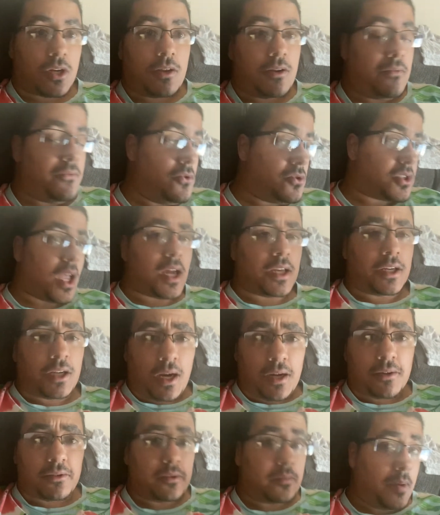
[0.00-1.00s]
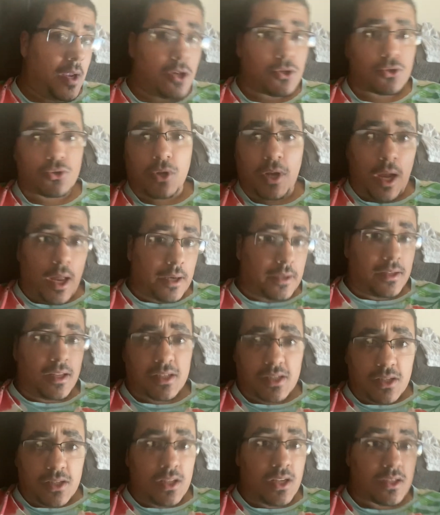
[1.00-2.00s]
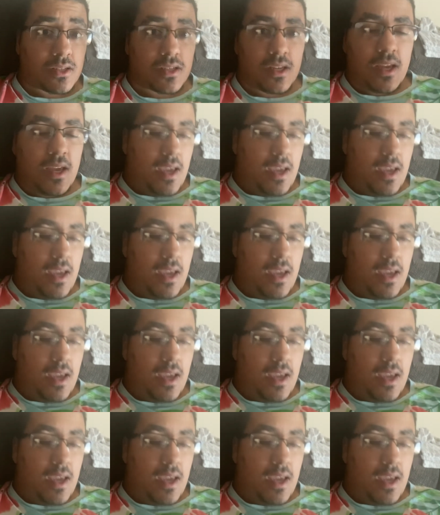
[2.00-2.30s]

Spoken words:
And if you sign on to the Patreon and this and this.